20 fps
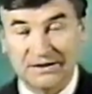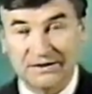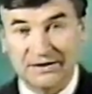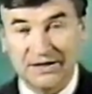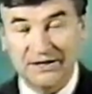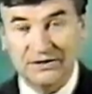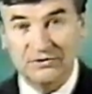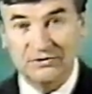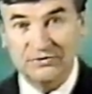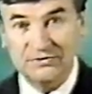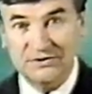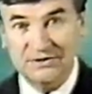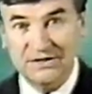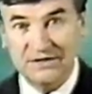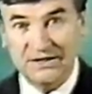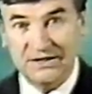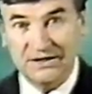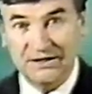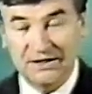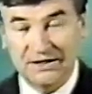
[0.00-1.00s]
then you
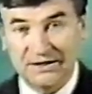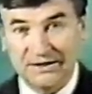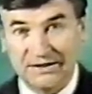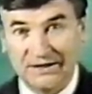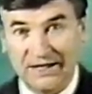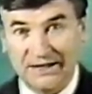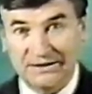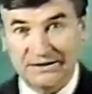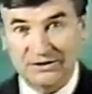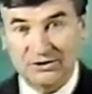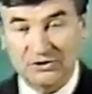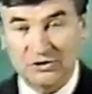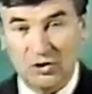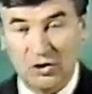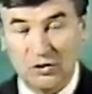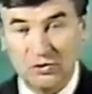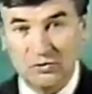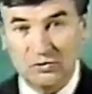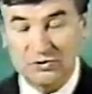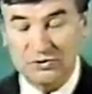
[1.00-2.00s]
see that the
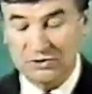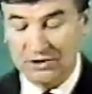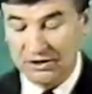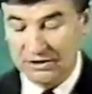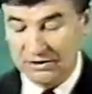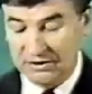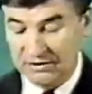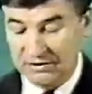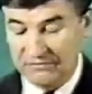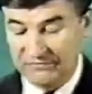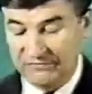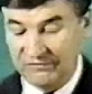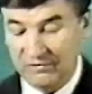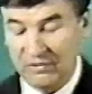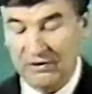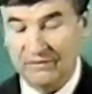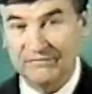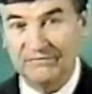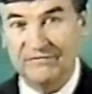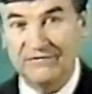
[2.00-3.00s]
toes
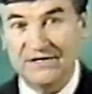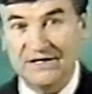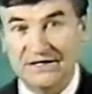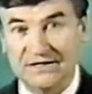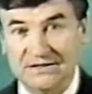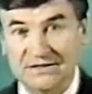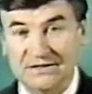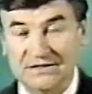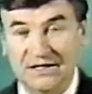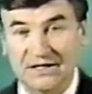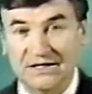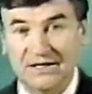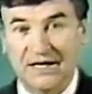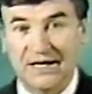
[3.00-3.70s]
form V's.